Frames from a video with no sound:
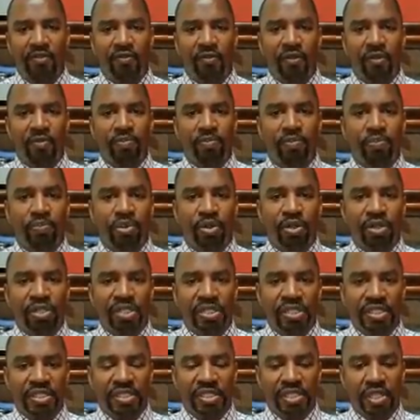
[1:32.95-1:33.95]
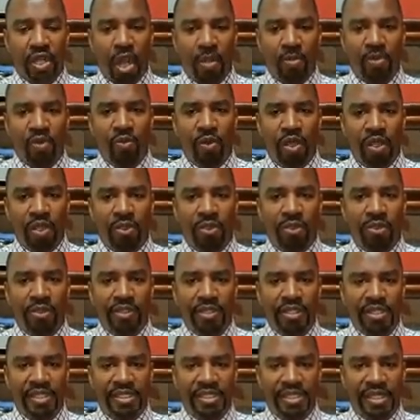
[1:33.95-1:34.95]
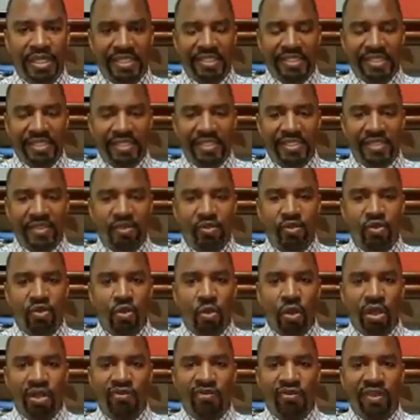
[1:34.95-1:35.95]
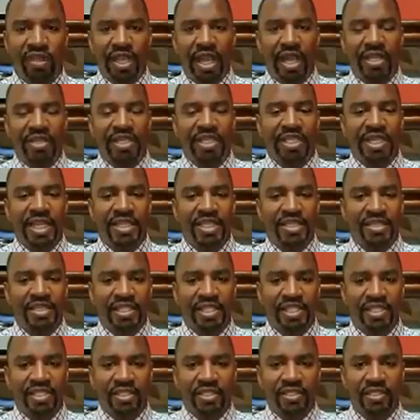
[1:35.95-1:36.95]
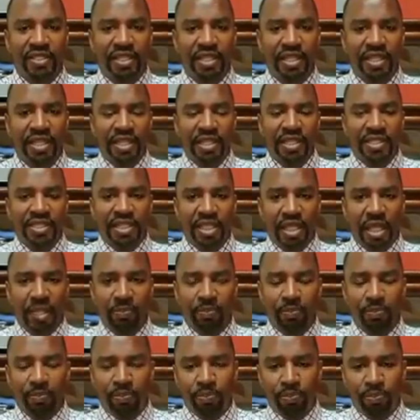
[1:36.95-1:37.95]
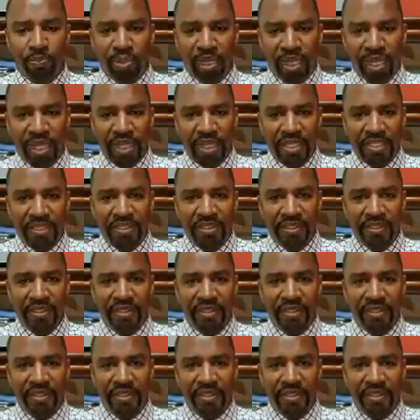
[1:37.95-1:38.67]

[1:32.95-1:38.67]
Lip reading: for persons, Commonwealth citizens who qualify under the legislation, to apply